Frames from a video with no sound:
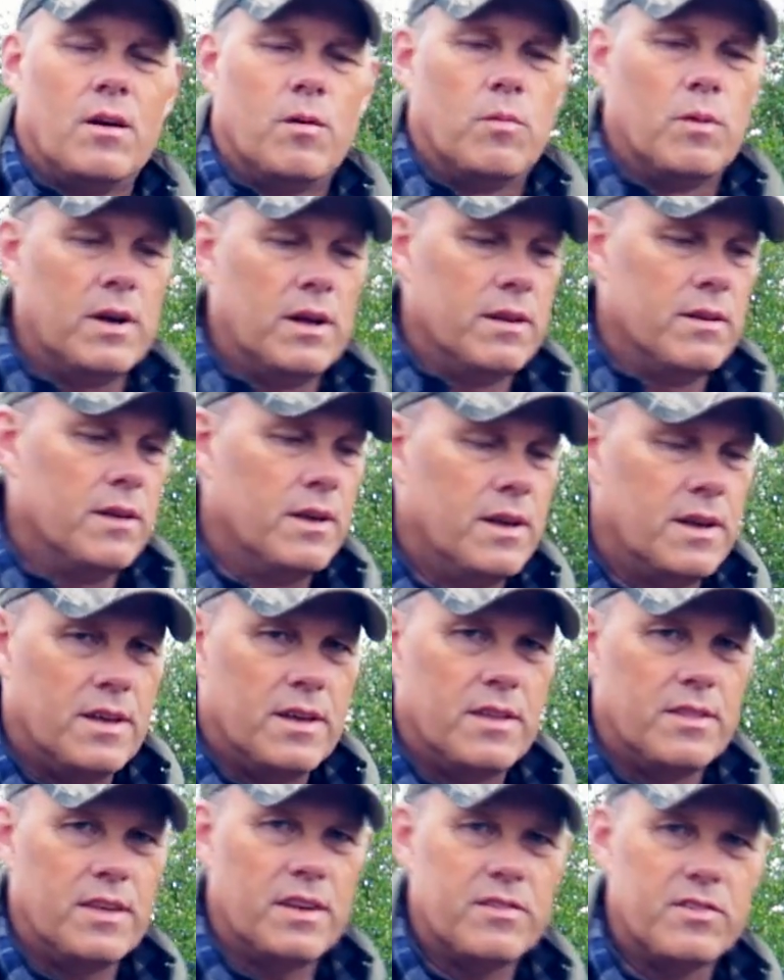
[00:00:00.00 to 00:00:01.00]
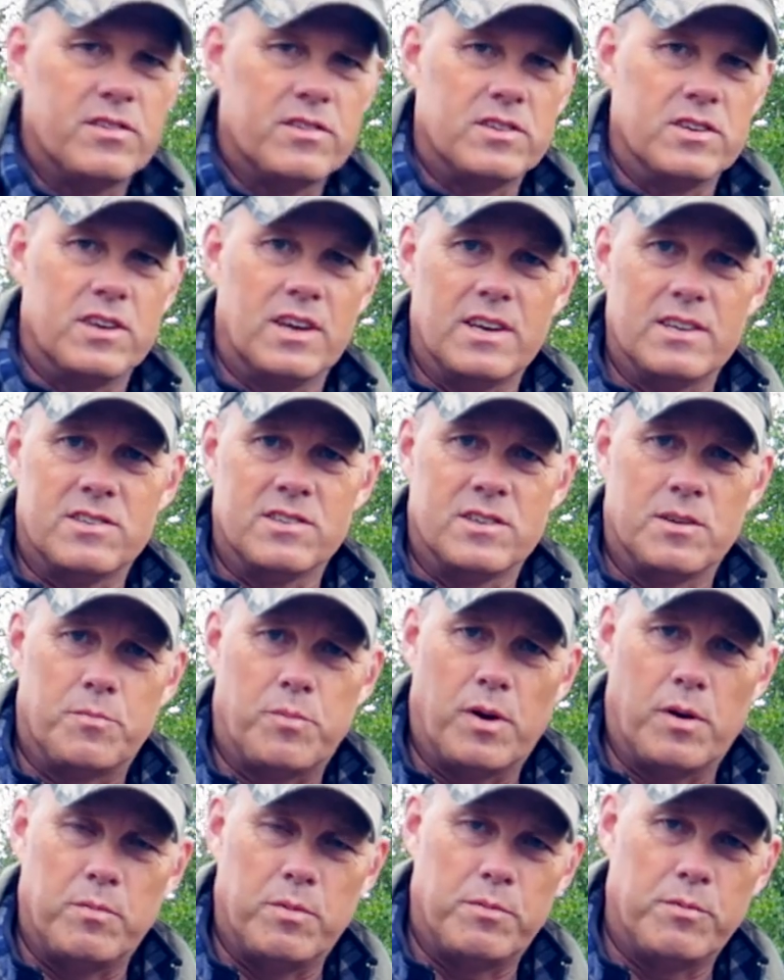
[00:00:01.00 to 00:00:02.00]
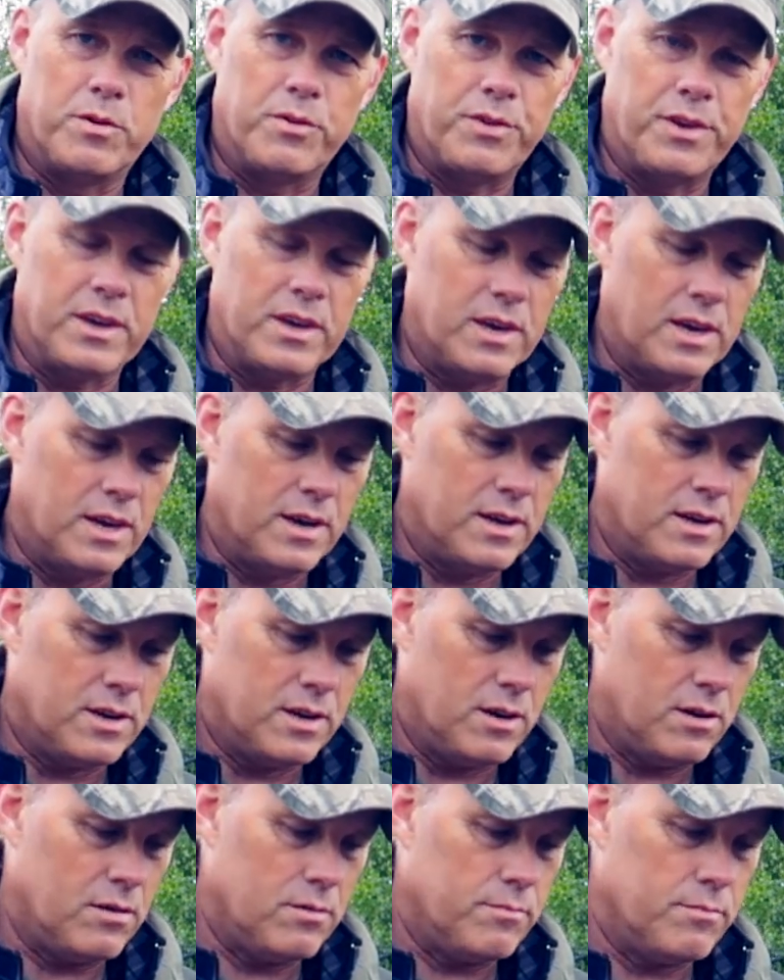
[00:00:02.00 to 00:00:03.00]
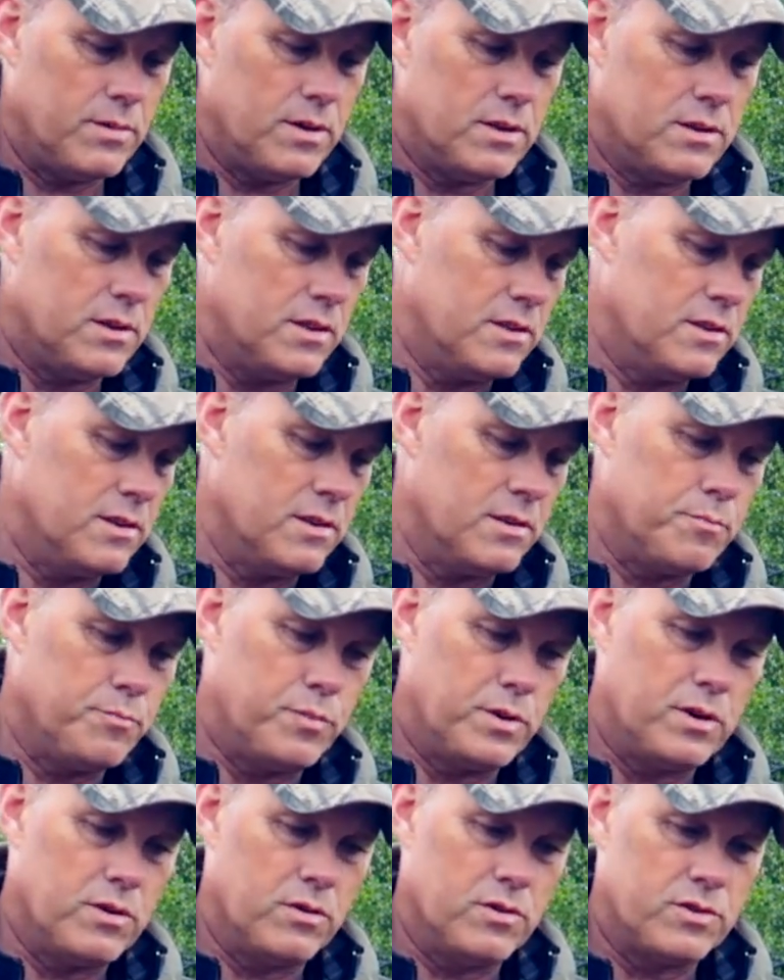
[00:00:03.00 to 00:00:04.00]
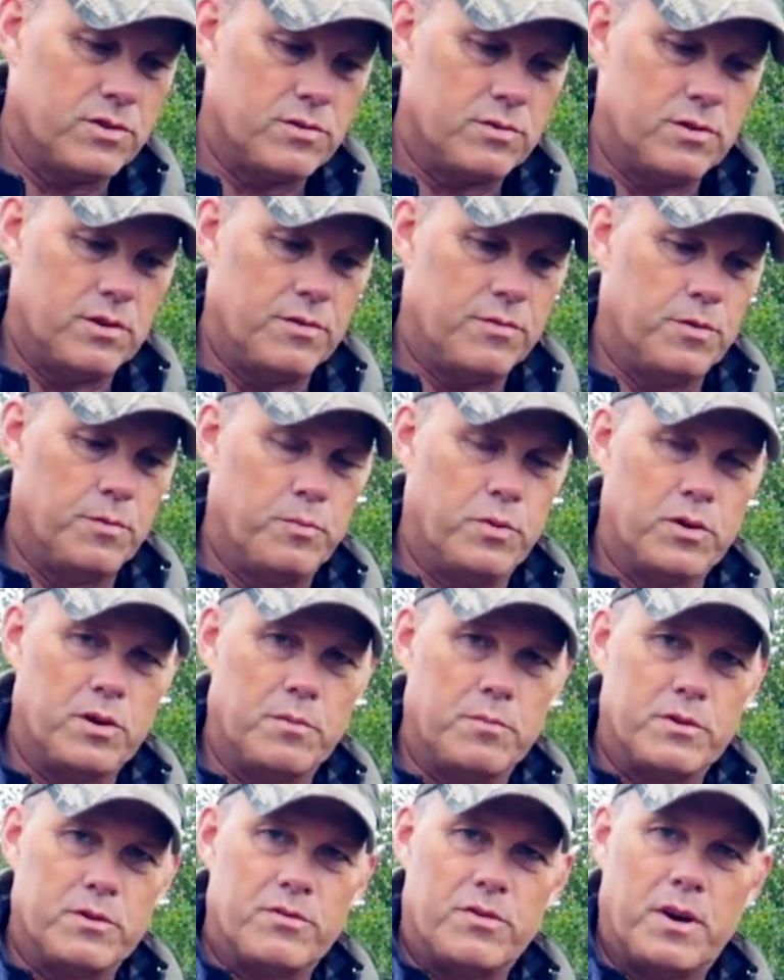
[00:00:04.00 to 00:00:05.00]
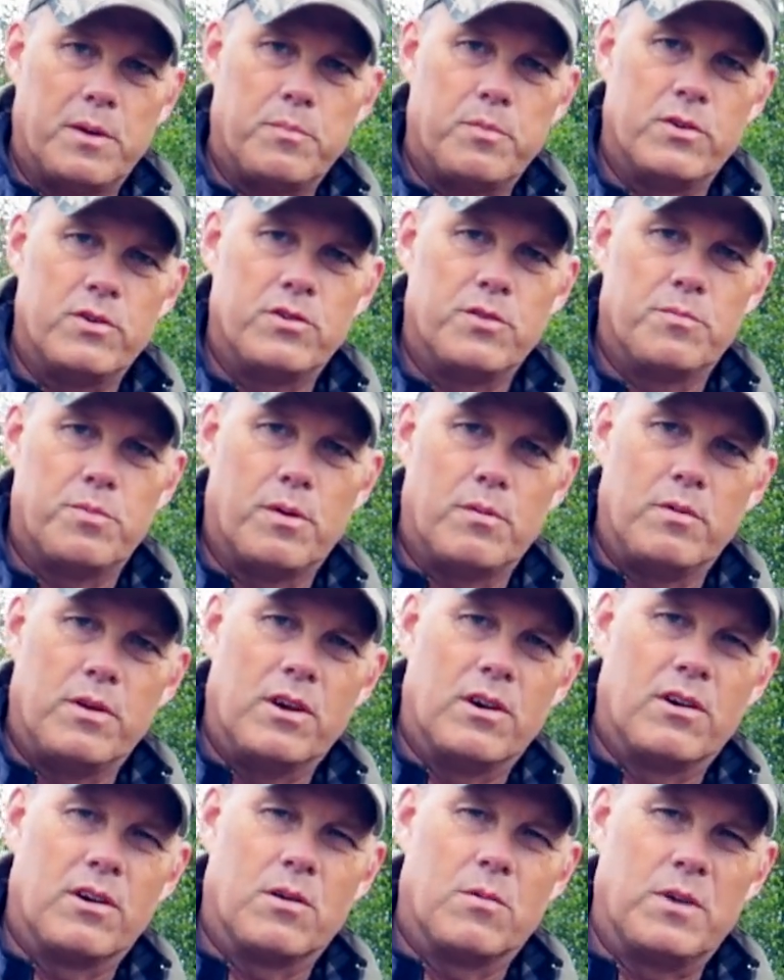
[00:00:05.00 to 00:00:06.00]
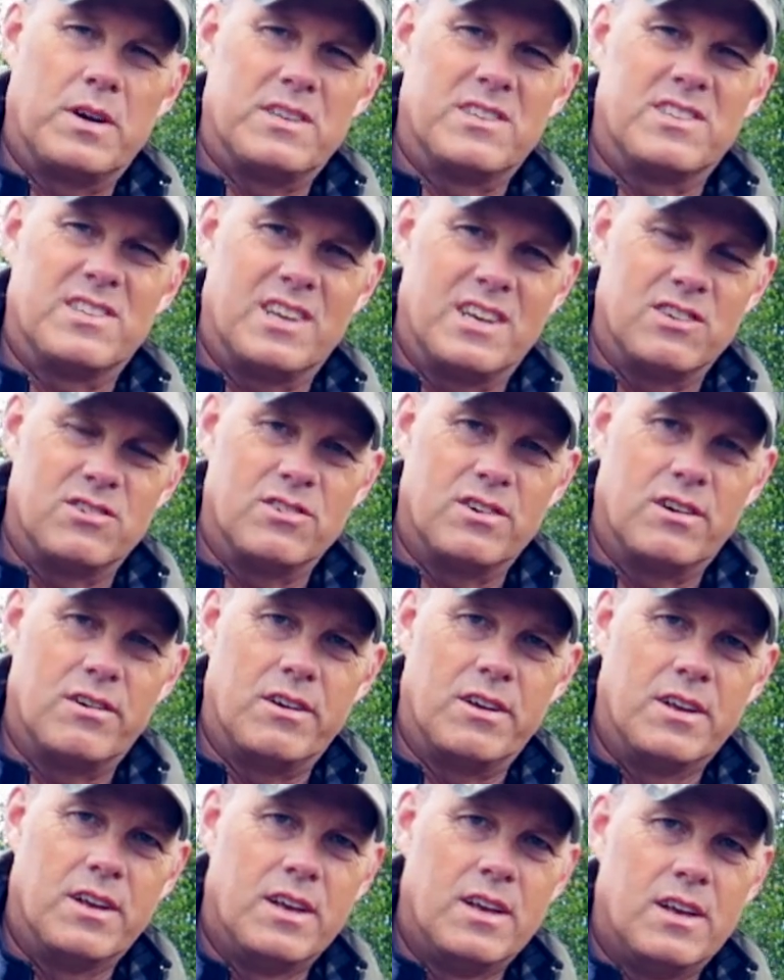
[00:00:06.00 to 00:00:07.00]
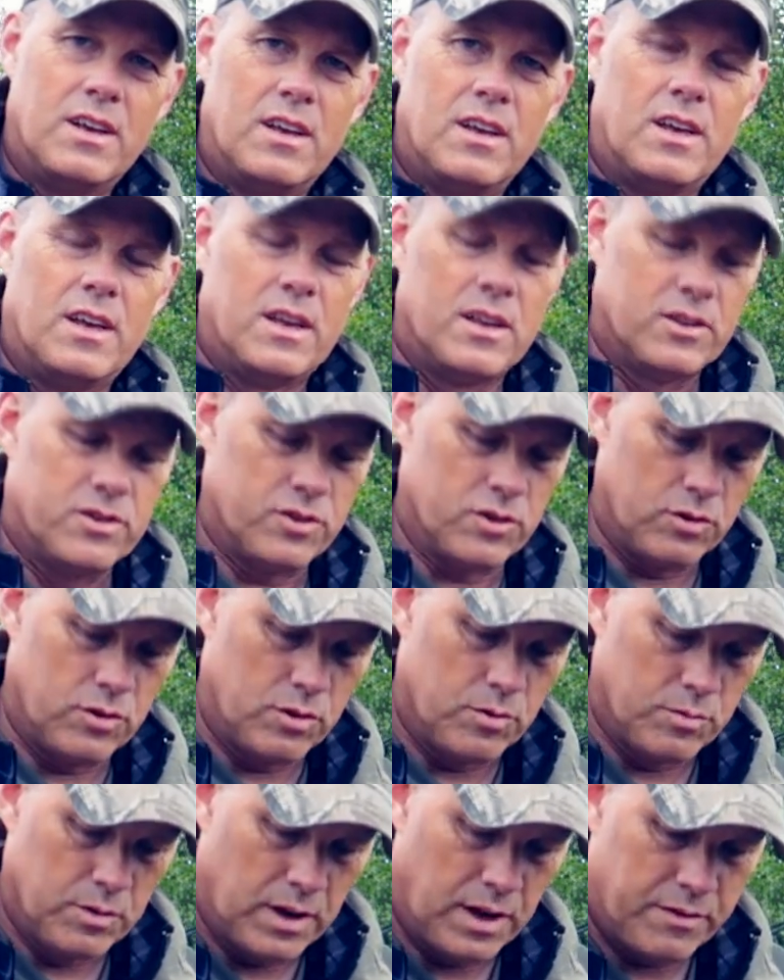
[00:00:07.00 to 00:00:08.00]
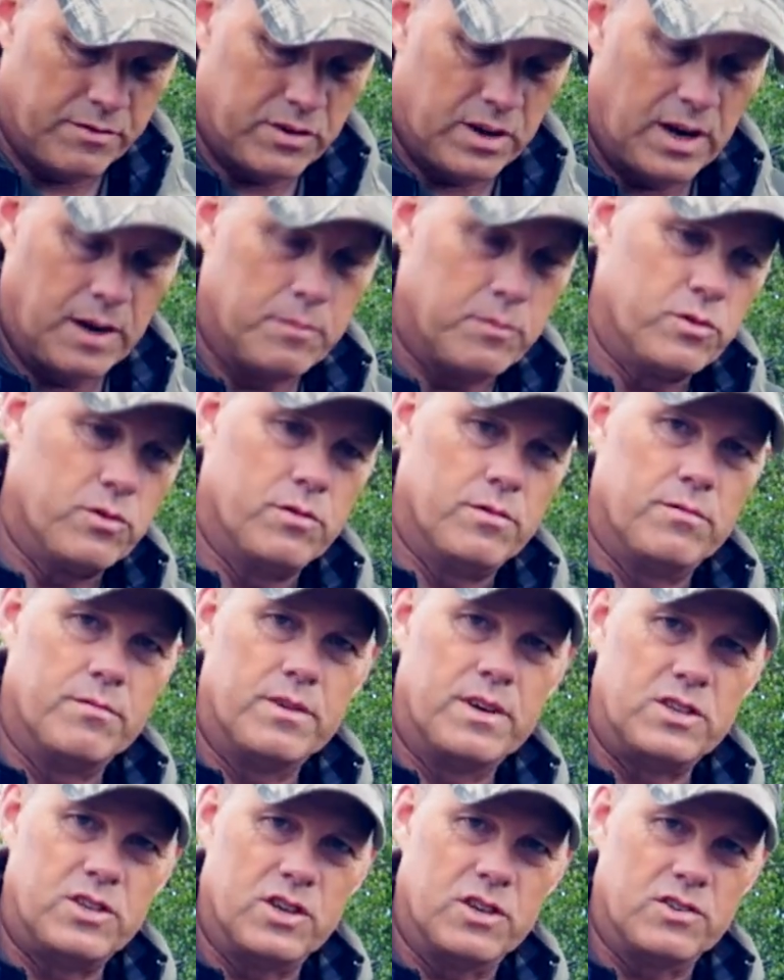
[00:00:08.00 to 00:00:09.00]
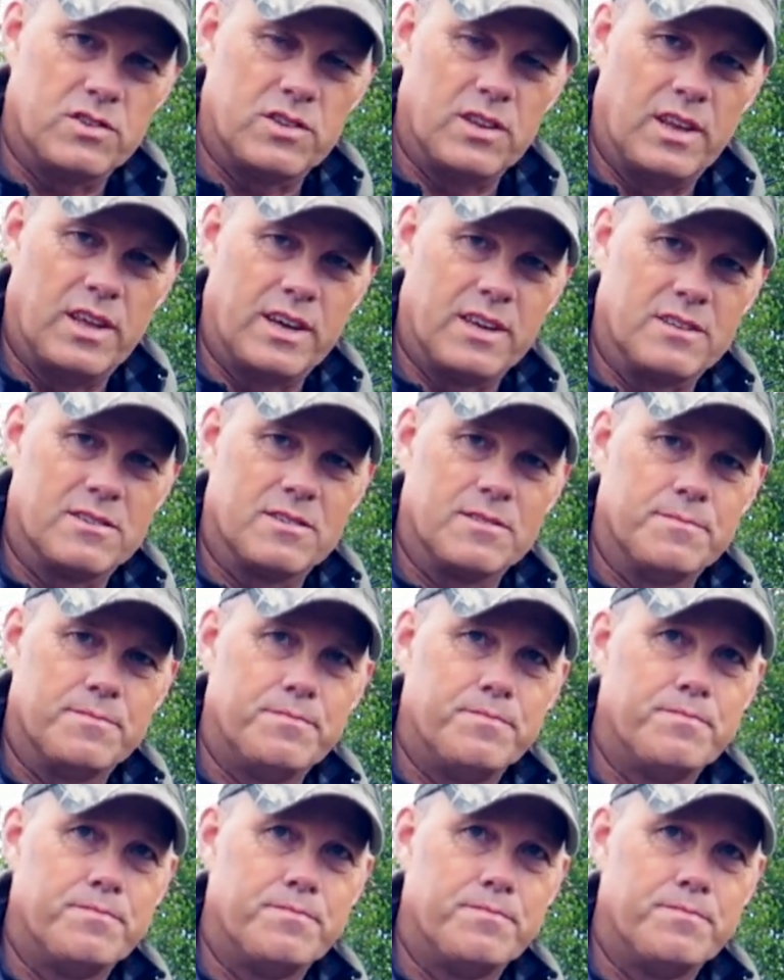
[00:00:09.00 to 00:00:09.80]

Well, that isn't a problem, you think? No, it isn't, because if you put up your tripod you probably are quite stationary, so you will have time to adjust the legs.